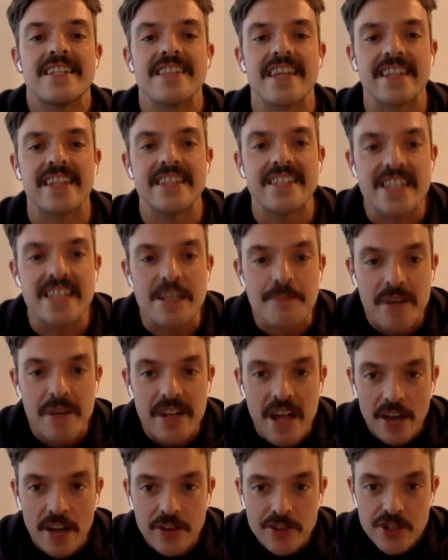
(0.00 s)
Take a deep
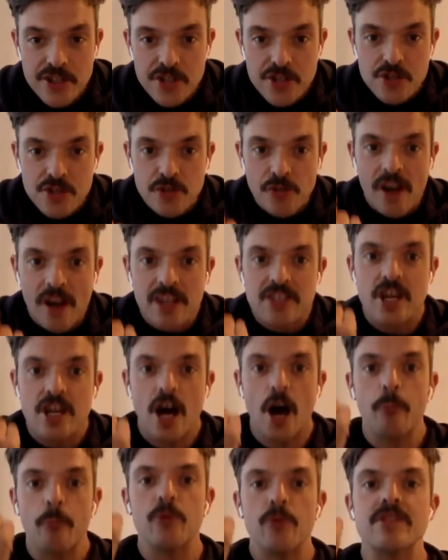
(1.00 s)
inhale, stretch
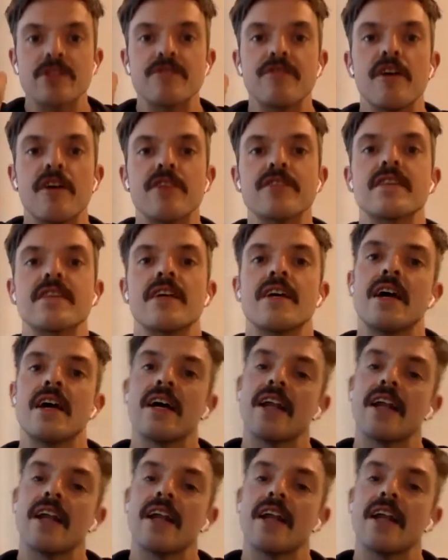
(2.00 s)
upwards first.